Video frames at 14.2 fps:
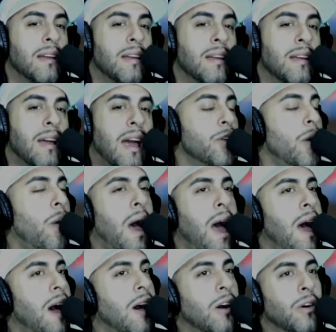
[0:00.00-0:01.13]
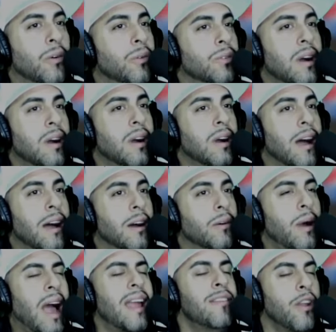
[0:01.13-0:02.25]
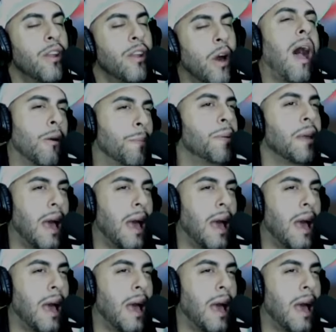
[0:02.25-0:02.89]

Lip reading: I don't know how I know how